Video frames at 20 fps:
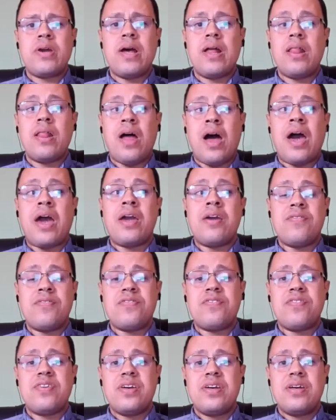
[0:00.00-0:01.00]

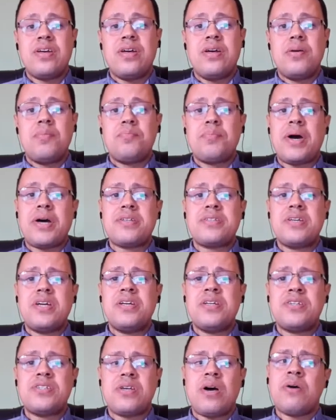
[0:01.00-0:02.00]
alive, but
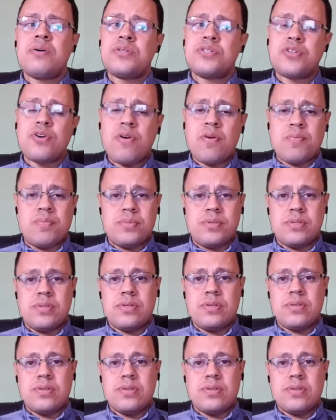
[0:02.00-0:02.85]
in his own terms.